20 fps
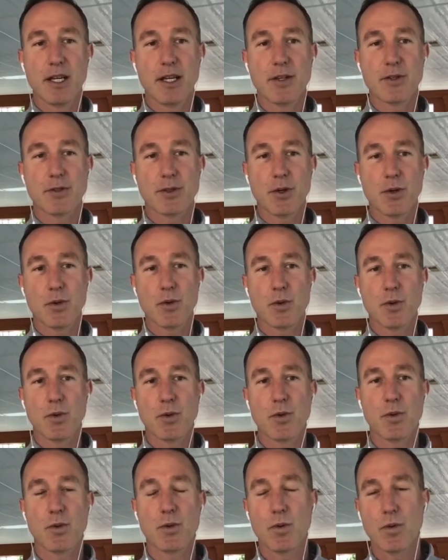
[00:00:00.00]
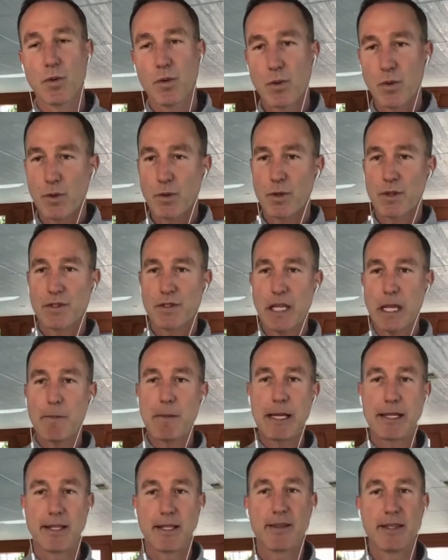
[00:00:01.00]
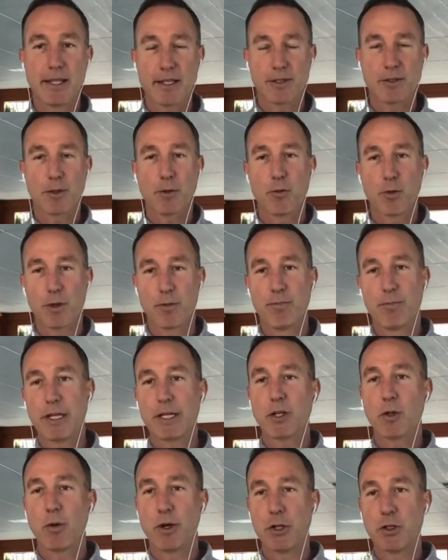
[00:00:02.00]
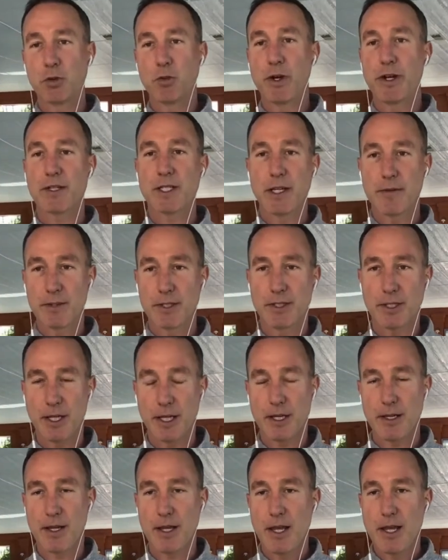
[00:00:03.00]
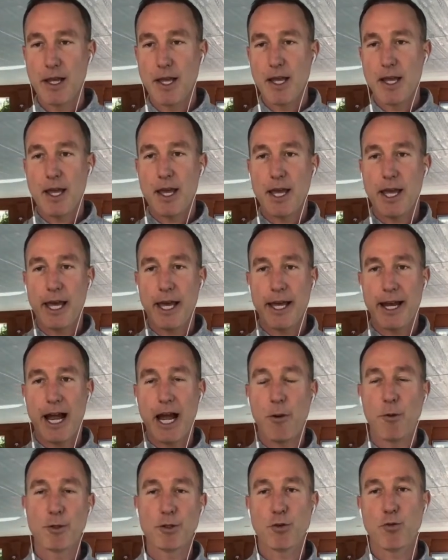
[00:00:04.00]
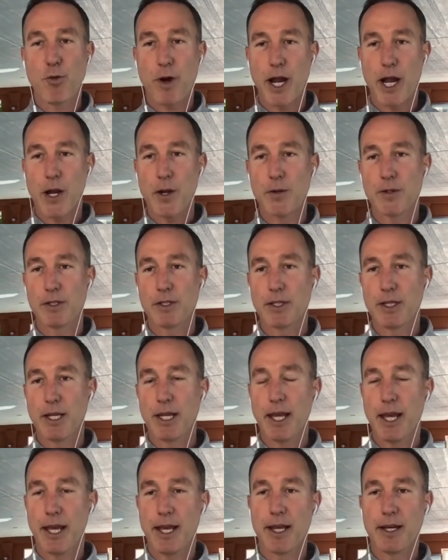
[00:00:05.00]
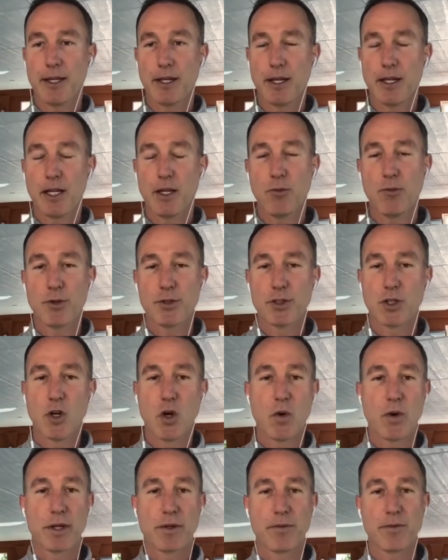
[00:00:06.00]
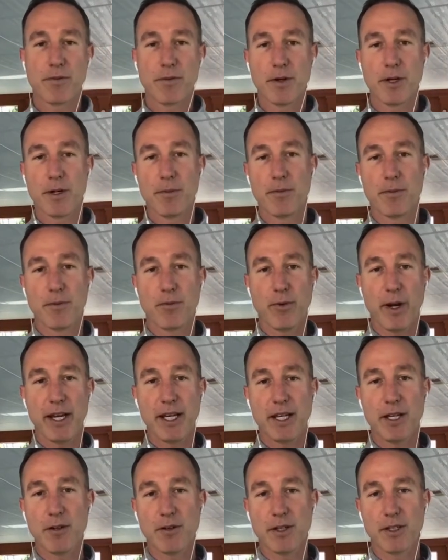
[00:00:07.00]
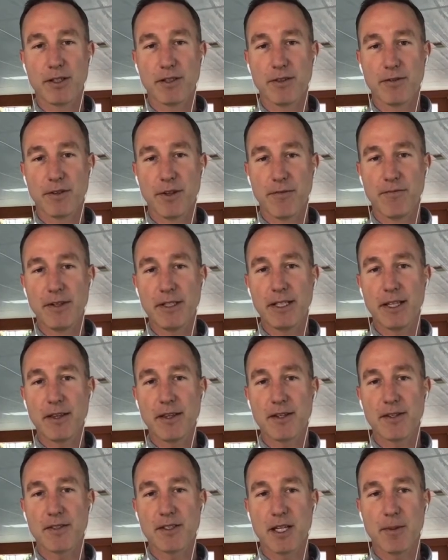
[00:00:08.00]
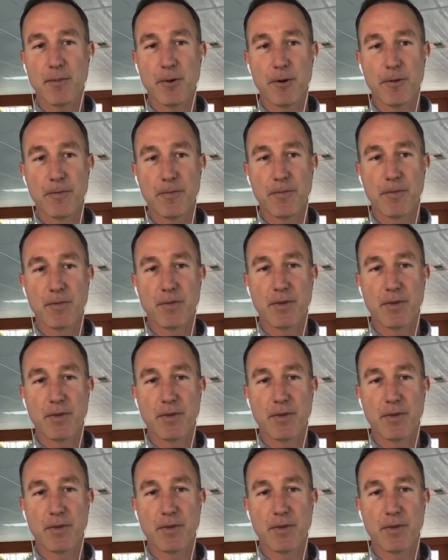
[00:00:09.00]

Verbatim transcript: So the C M E did this with Bitcoin in twenty seventeen. And I was around, and it was going from right here on the fifteenth of December.